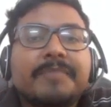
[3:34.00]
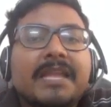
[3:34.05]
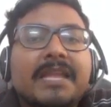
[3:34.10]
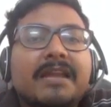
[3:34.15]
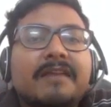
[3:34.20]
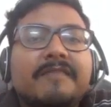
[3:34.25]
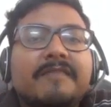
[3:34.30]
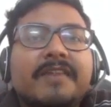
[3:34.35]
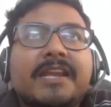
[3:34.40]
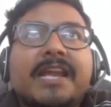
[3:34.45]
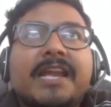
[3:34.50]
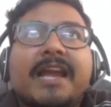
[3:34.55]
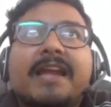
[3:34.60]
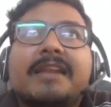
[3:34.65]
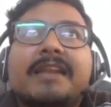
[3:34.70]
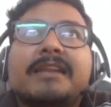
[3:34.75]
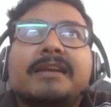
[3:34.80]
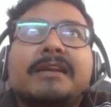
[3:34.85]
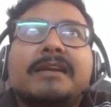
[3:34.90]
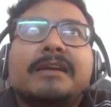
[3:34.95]
We can
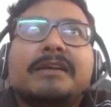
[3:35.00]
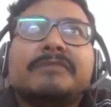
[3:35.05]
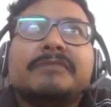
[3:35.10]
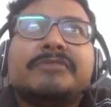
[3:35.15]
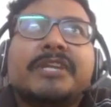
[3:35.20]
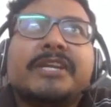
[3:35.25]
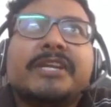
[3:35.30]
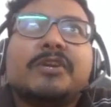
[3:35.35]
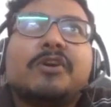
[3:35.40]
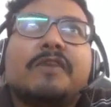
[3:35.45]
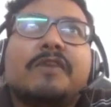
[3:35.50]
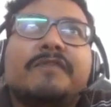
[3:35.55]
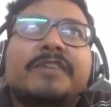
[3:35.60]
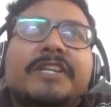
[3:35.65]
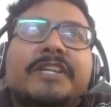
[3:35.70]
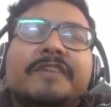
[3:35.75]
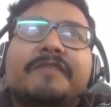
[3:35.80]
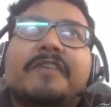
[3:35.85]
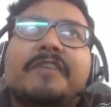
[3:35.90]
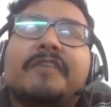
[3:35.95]
think of
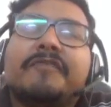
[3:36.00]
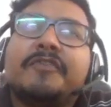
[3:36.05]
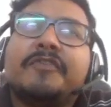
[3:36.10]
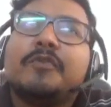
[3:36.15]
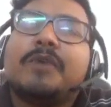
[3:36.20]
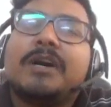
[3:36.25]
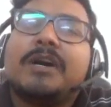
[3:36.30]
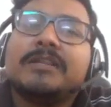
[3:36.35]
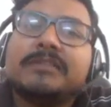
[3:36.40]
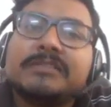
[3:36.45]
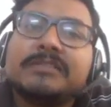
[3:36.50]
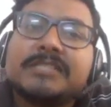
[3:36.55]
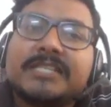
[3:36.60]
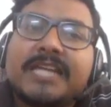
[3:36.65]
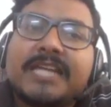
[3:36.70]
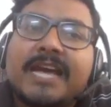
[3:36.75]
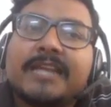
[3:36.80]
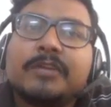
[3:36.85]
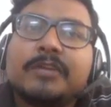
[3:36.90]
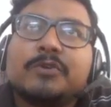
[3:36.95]
few other
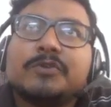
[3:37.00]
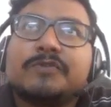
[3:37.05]
scenarios.